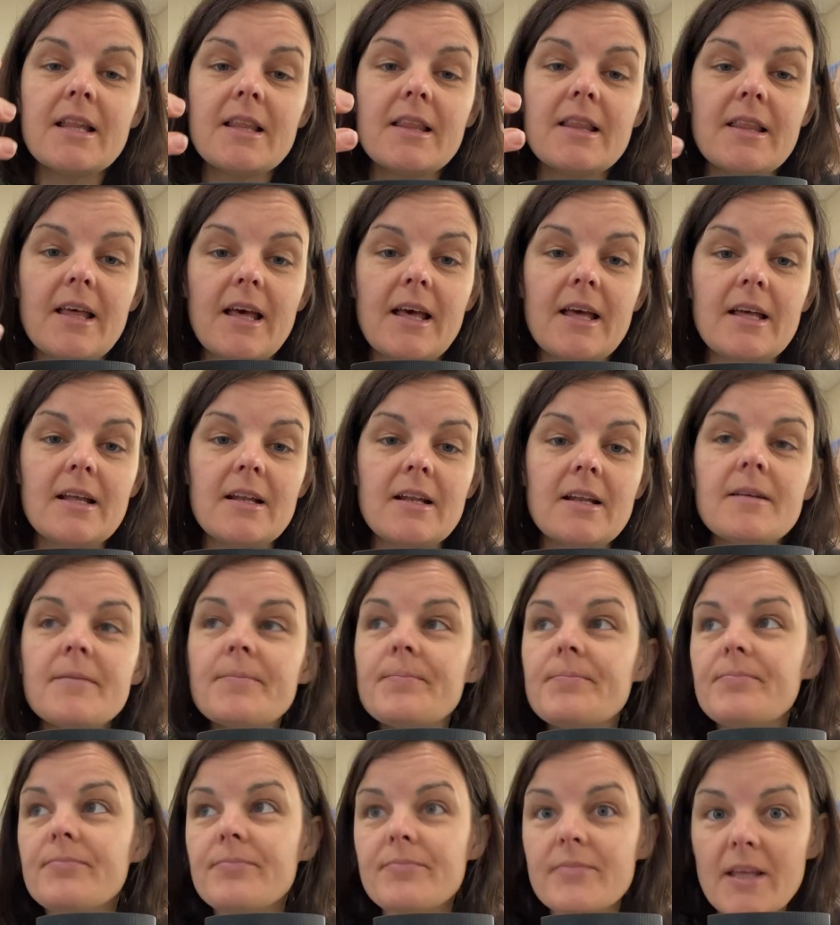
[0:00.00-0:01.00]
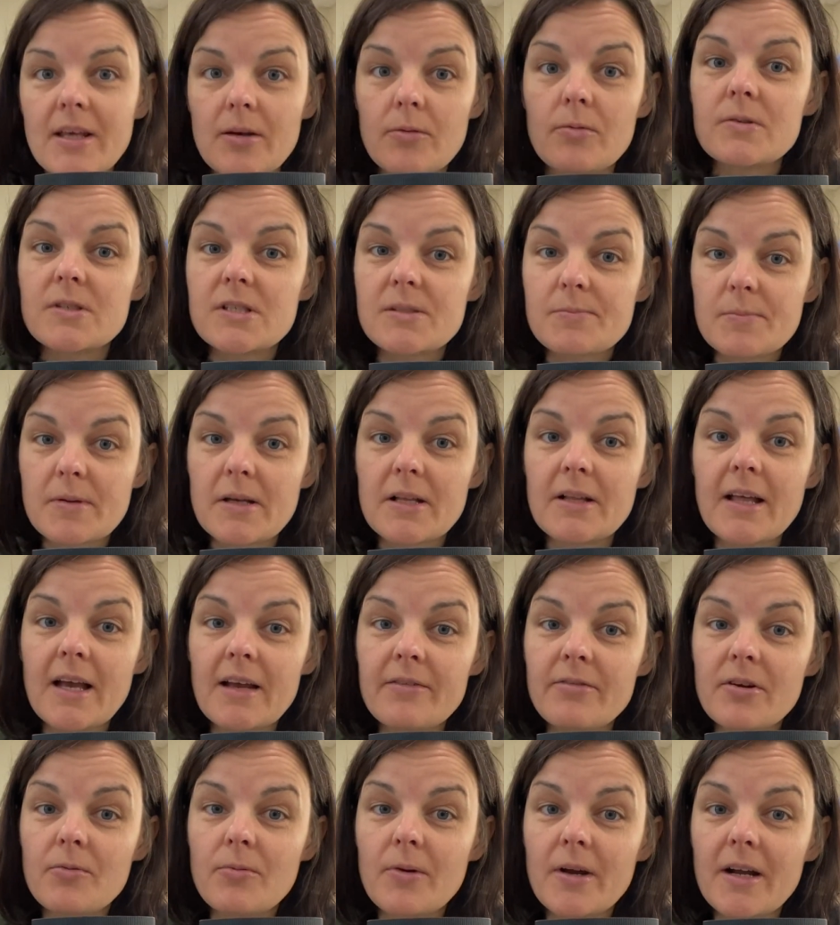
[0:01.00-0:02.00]
then it will spill
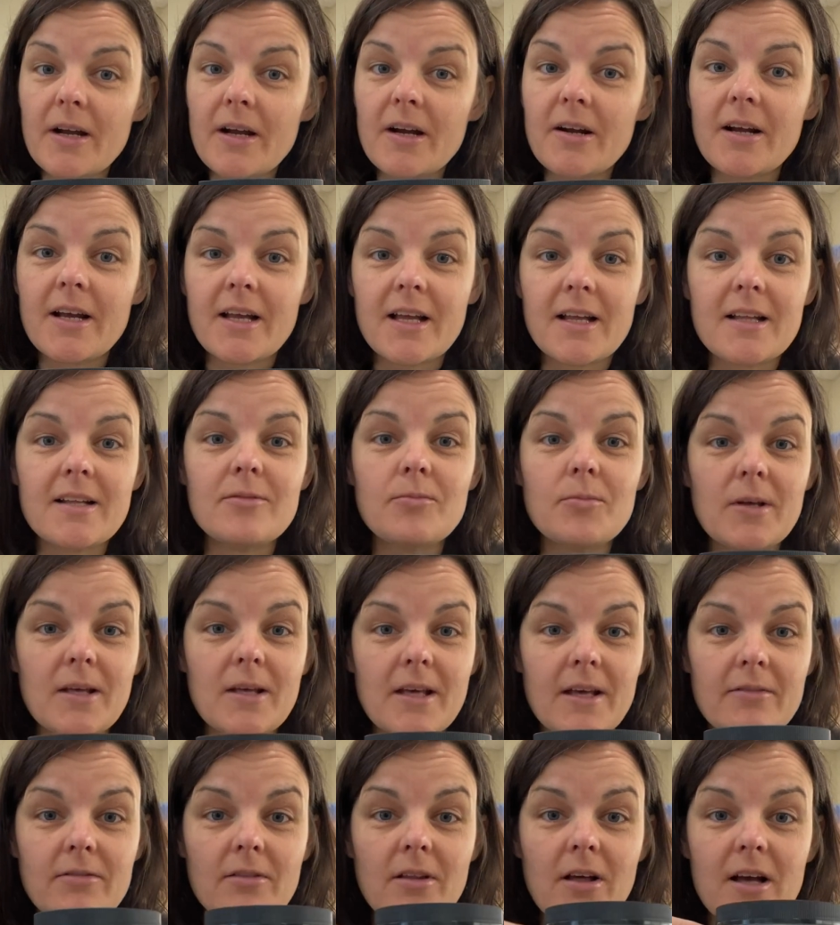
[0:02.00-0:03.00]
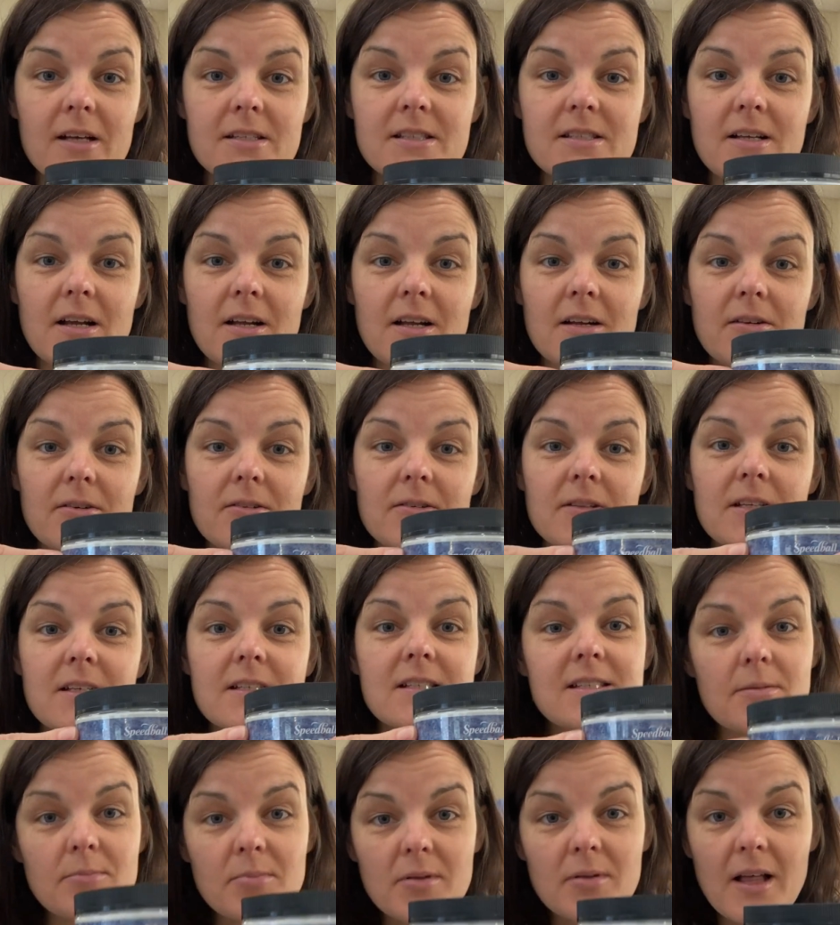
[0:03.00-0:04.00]
everywhere and we have lost not only
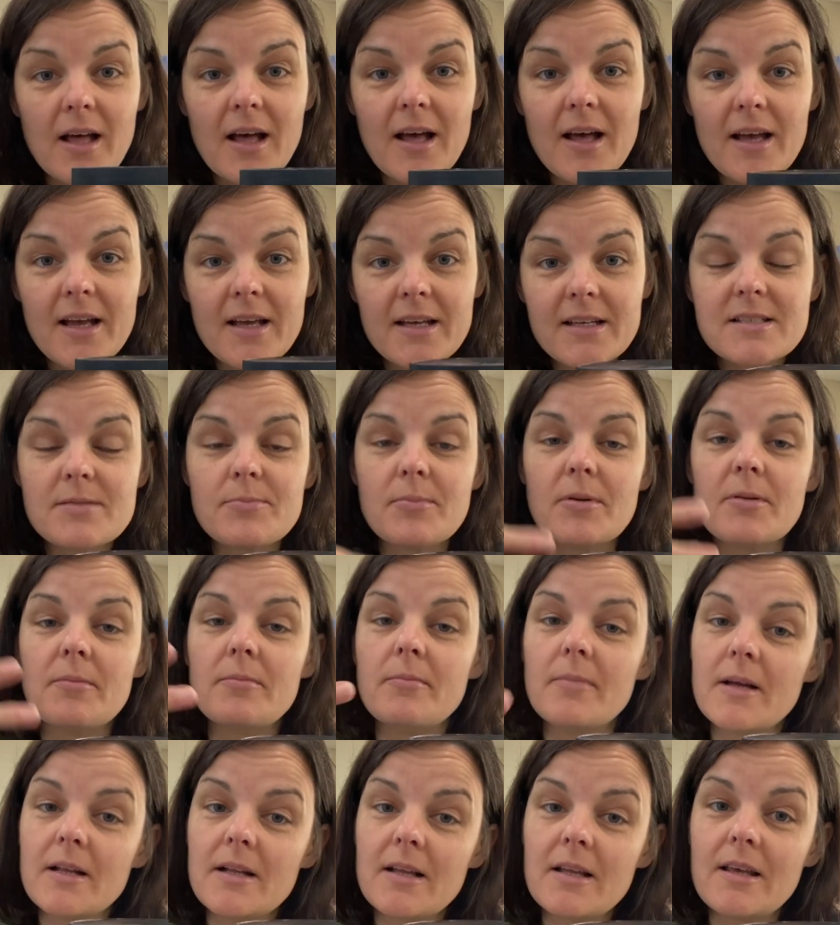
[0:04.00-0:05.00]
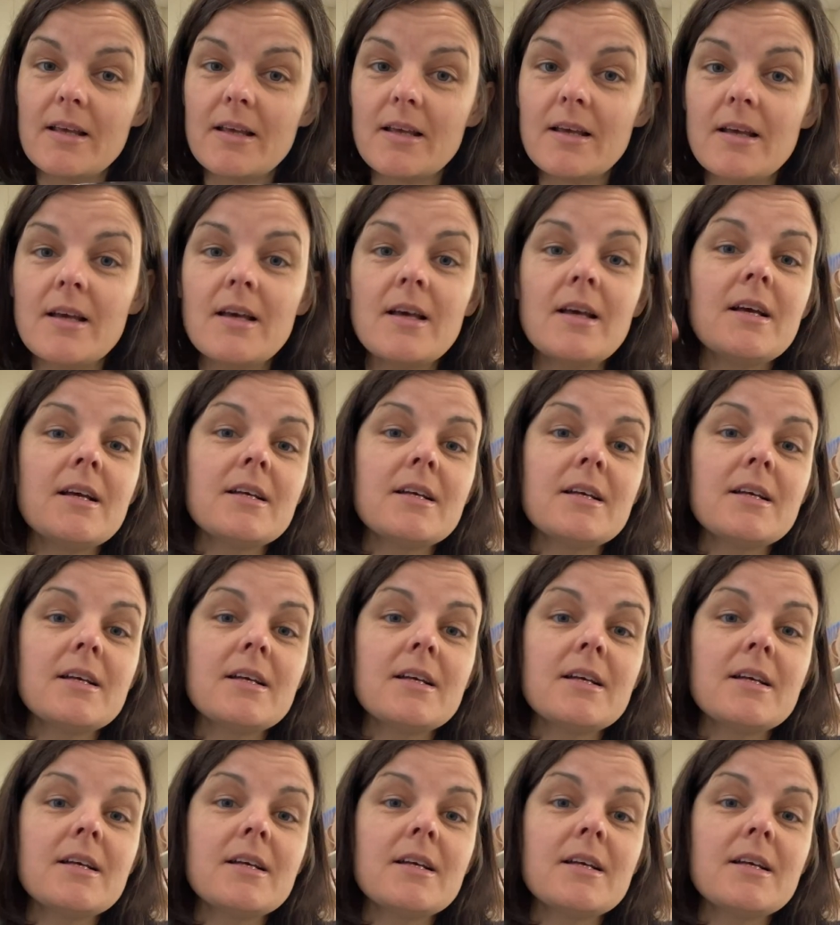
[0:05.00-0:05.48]
supplies, but money,